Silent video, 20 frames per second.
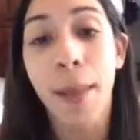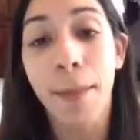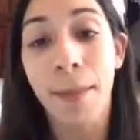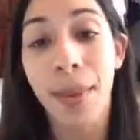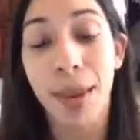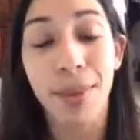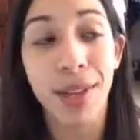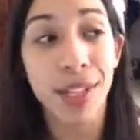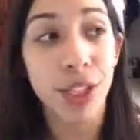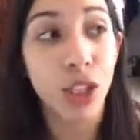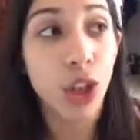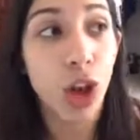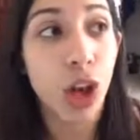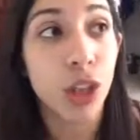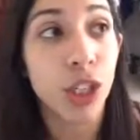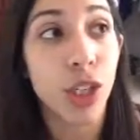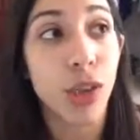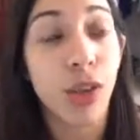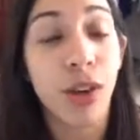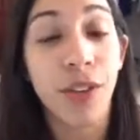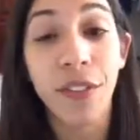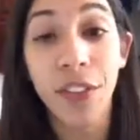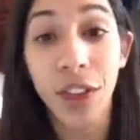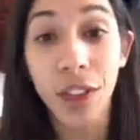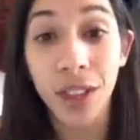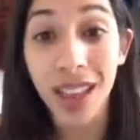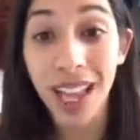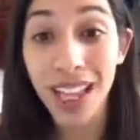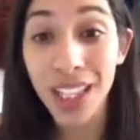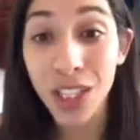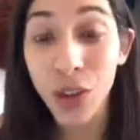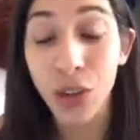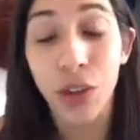Maybe it's causing you to feel less